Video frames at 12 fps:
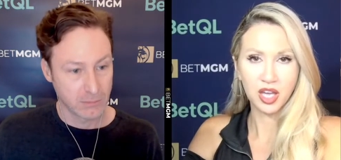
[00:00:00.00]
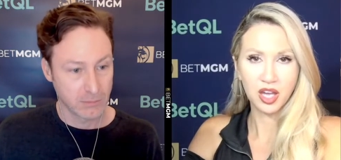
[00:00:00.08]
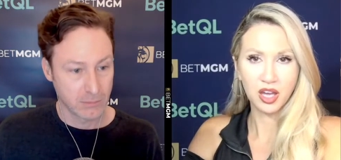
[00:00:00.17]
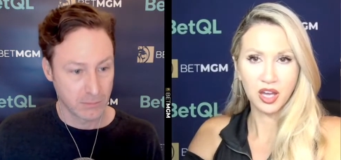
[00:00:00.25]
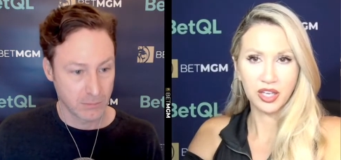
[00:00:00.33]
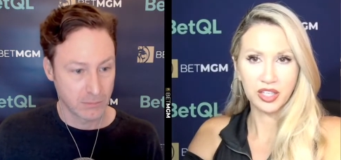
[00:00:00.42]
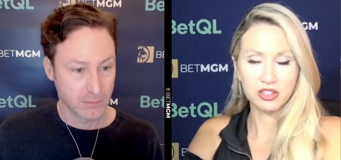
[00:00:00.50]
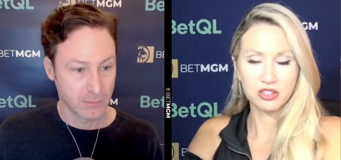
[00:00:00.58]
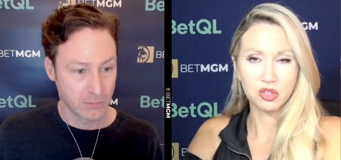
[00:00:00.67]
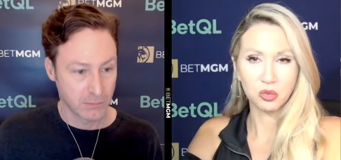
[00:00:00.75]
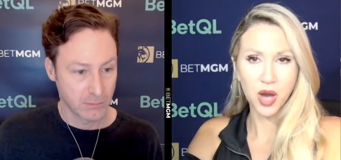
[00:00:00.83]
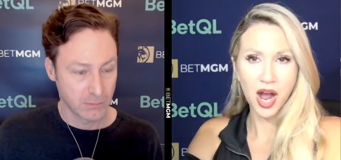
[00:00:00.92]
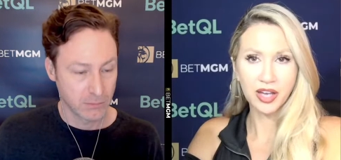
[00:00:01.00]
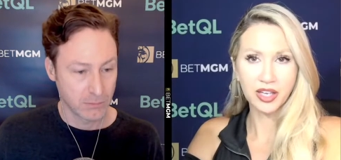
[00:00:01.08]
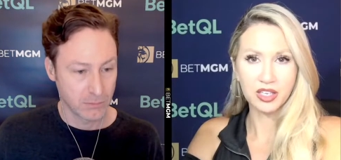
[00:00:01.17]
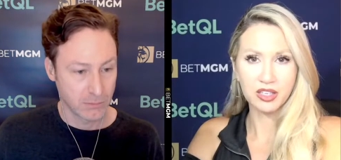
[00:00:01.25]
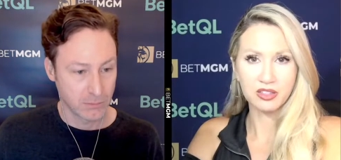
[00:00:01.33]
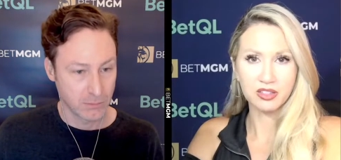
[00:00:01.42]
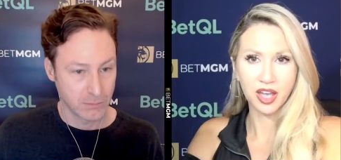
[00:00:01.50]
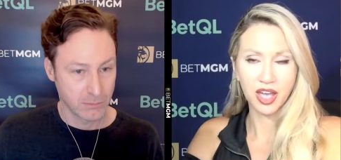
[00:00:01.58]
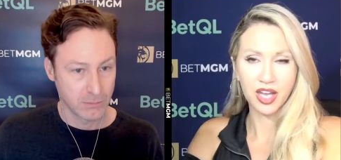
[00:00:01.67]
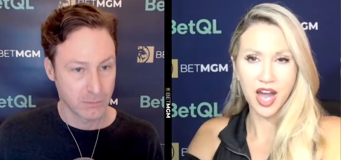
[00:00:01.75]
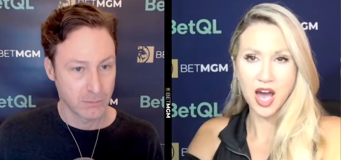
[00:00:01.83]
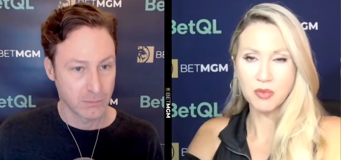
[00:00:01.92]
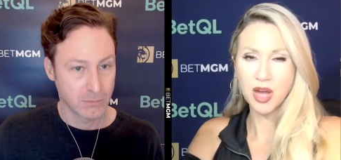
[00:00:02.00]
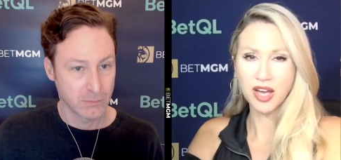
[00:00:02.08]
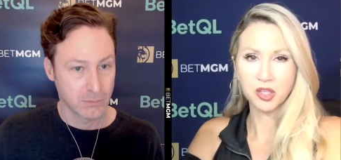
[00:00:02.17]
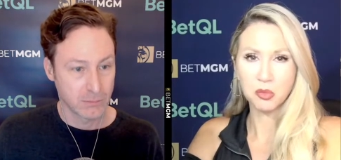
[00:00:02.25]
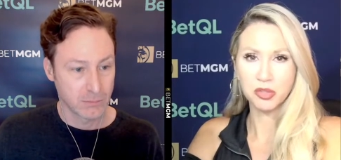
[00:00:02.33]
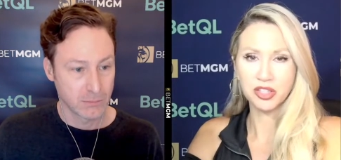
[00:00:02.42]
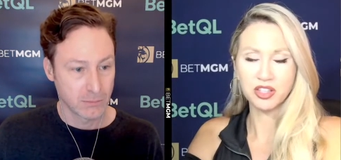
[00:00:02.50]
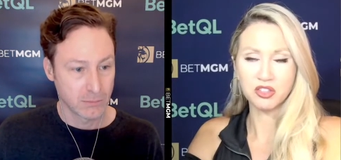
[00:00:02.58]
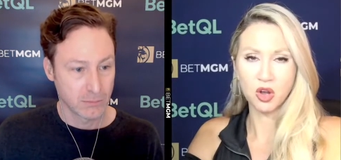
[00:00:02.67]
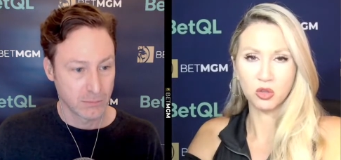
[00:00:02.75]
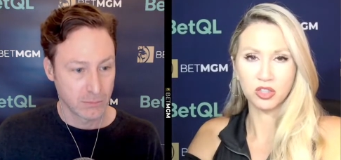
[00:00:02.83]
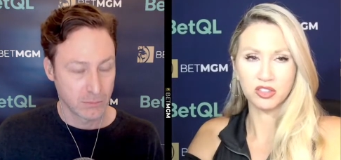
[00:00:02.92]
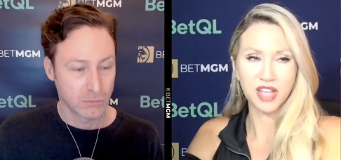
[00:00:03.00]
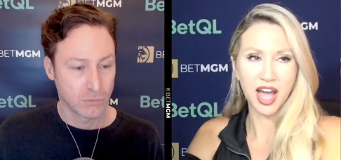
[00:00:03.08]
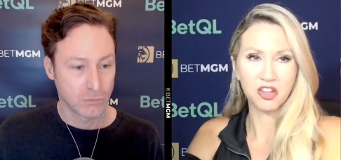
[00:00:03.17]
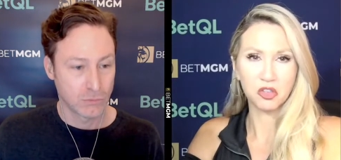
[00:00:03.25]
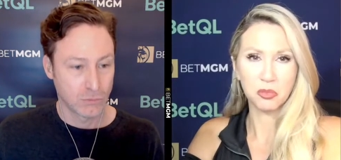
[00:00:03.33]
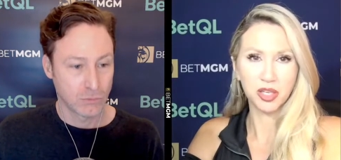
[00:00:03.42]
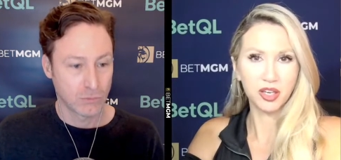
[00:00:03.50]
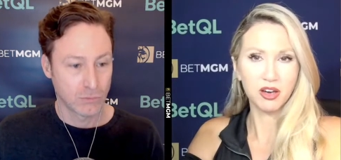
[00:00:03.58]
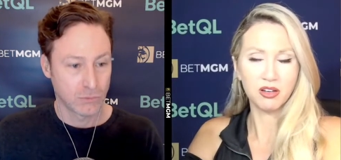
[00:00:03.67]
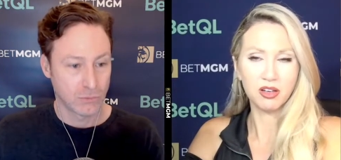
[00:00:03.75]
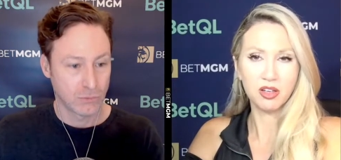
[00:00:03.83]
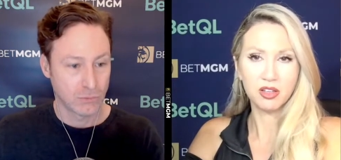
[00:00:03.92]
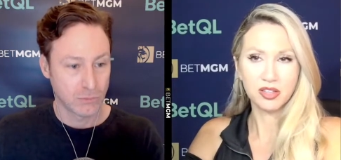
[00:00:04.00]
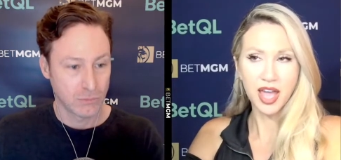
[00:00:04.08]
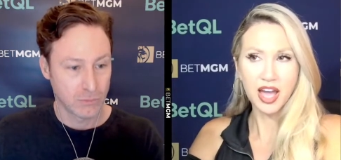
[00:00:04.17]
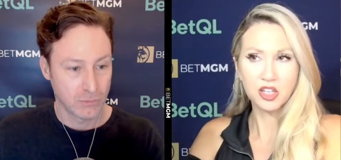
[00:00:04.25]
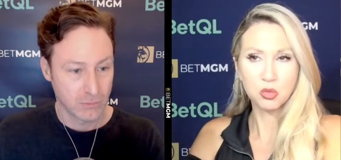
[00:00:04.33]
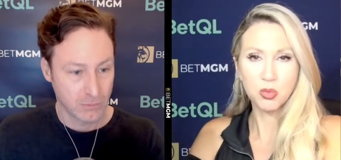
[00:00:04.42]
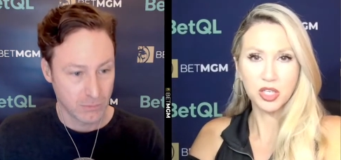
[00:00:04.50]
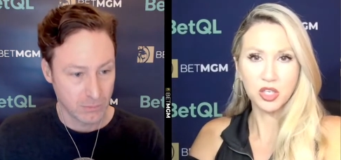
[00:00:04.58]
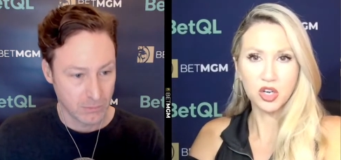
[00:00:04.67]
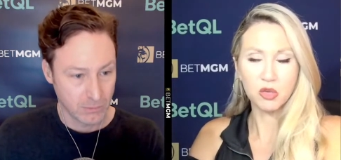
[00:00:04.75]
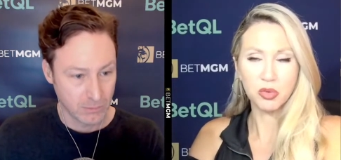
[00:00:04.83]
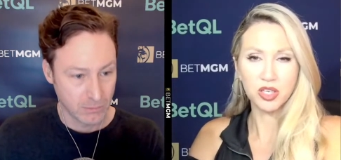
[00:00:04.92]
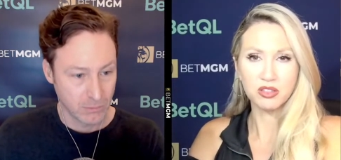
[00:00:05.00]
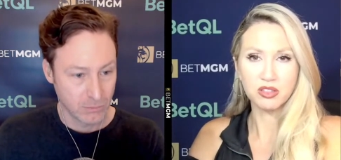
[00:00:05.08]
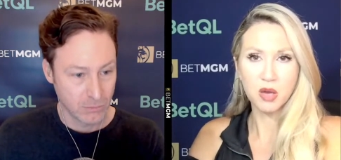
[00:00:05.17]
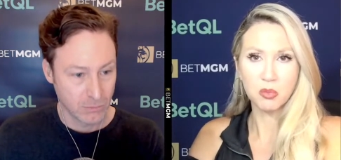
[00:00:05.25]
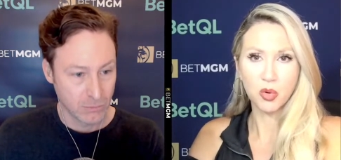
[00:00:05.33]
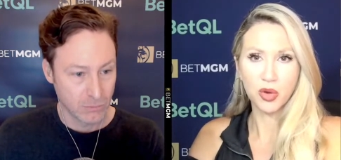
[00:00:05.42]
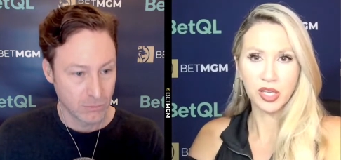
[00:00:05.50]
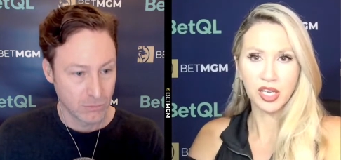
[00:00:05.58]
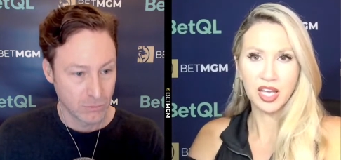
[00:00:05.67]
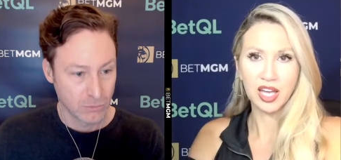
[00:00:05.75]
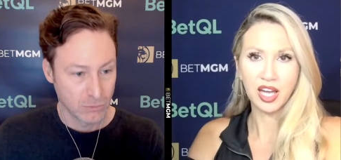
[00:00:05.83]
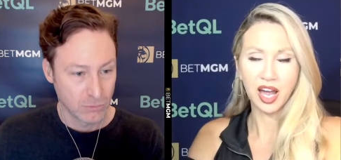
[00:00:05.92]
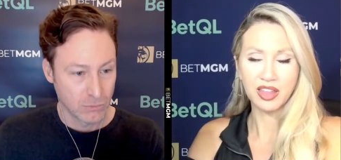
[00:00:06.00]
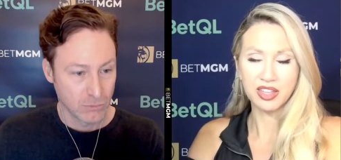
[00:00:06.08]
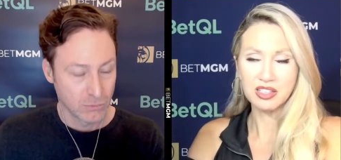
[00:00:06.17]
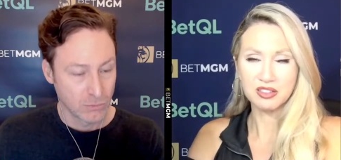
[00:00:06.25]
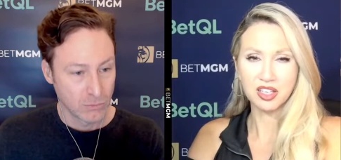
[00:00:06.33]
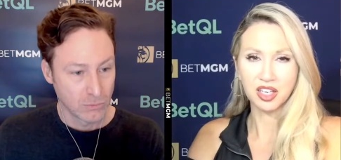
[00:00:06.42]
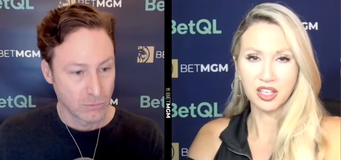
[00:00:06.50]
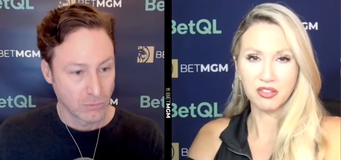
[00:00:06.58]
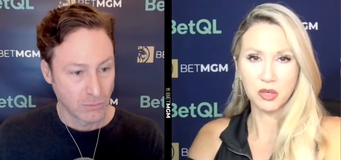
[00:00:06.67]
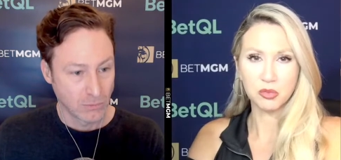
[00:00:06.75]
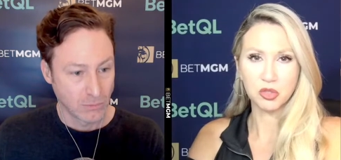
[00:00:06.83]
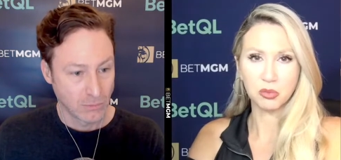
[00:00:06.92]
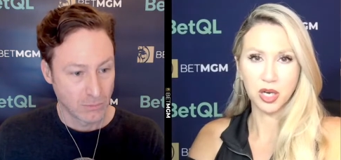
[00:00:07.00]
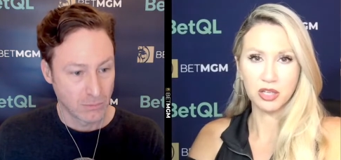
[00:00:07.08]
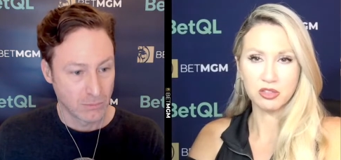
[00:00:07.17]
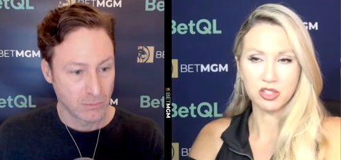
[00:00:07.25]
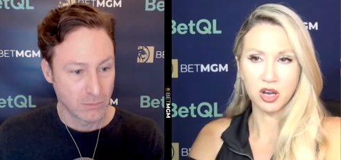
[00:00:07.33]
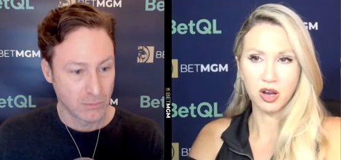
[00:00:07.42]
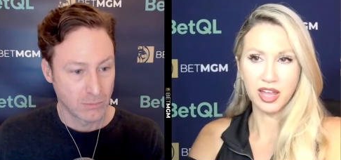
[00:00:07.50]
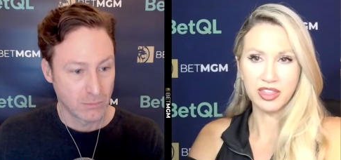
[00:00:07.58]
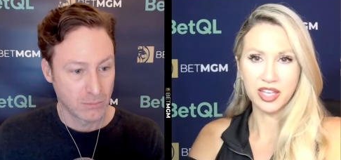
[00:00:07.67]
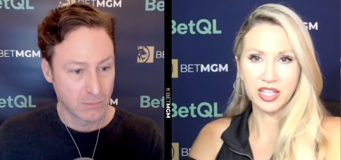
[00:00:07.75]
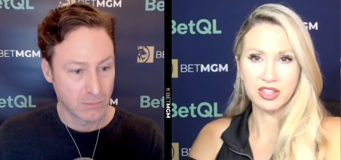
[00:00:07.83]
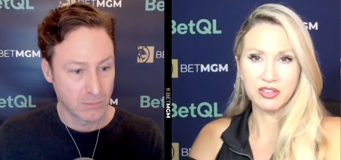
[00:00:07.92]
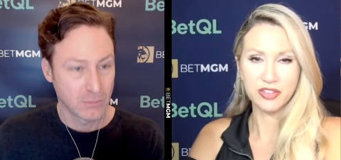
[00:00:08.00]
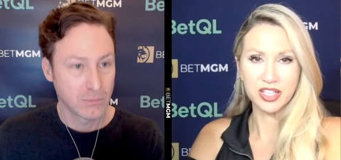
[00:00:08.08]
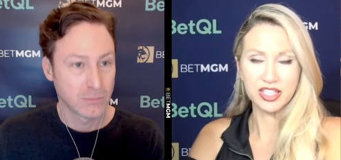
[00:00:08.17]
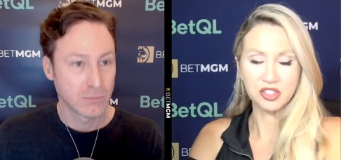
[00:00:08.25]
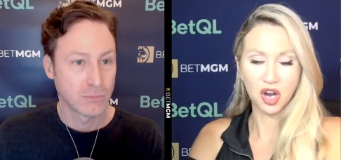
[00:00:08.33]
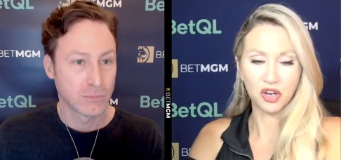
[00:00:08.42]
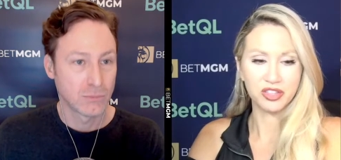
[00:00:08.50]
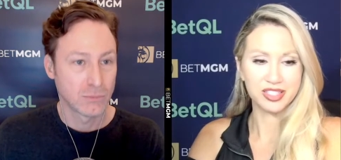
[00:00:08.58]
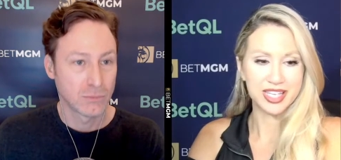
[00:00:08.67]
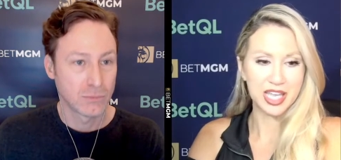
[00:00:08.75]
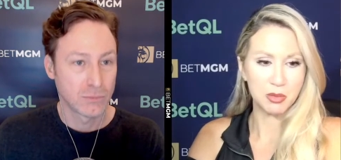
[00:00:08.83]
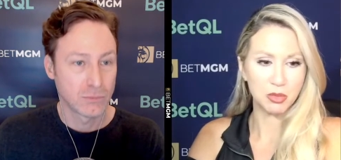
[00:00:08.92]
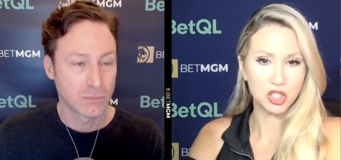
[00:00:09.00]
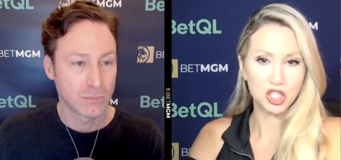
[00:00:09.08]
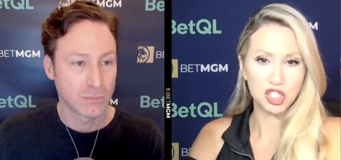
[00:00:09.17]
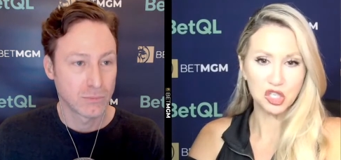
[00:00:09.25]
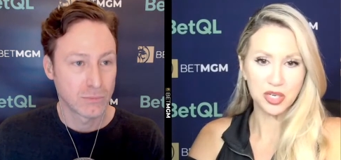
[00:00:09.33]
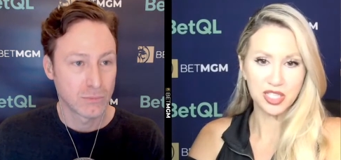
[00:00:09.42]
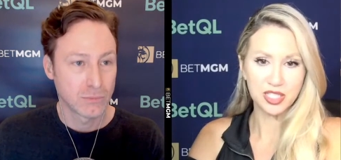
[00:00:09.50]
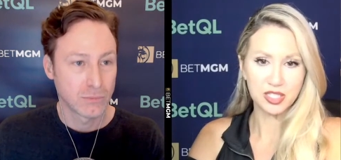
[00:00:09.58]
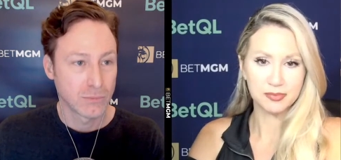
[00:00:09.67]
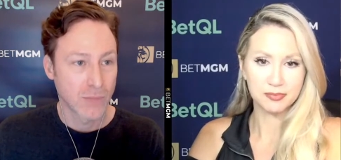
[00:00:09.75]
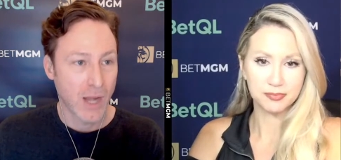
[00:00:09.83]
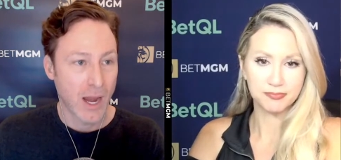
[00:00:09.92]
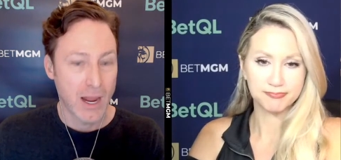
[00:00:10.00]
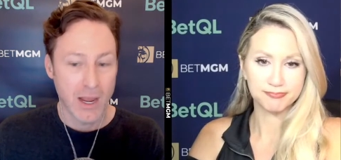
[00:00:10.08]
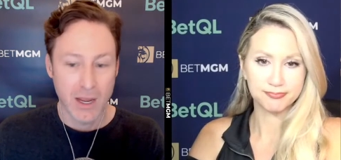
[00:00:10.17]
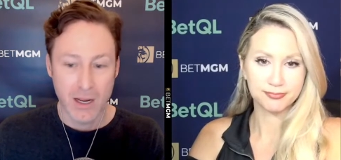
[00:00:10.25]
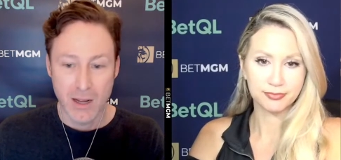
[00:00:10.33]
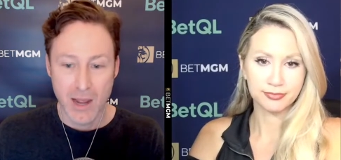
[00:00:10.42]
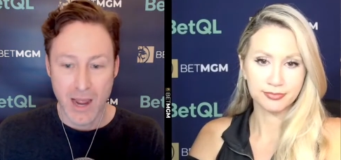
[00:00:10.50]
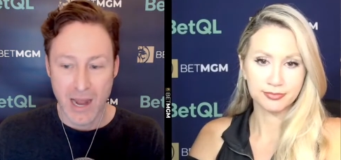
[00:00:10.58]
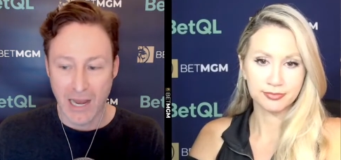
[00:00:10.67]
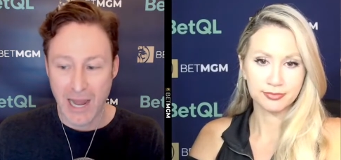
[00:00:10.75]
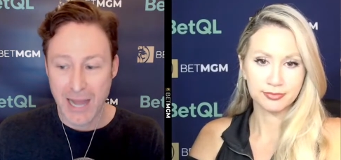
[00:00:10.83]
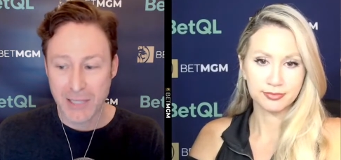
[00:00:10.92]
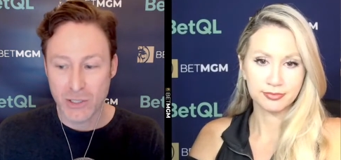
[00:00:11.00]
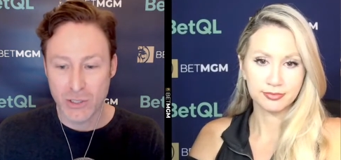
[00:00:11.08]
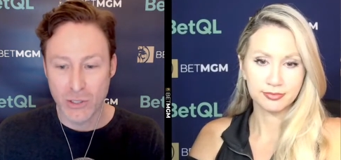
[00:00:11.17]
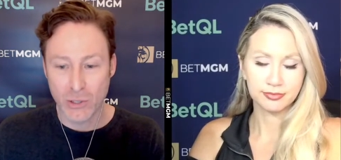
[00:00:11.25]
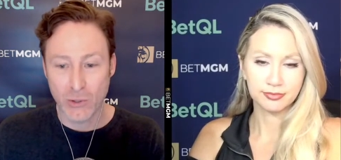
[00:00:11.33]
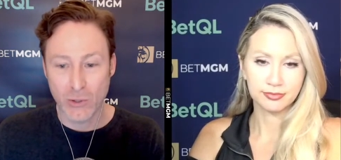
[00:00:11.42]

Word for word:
Speaker 1: against the Rockies, and I'm not completely sold on Tylor Megill yeah, he's been good, but at some point, I think he's going to give up some runs. So I think the Phillies are the team to do it.
Speaker 2: Let's do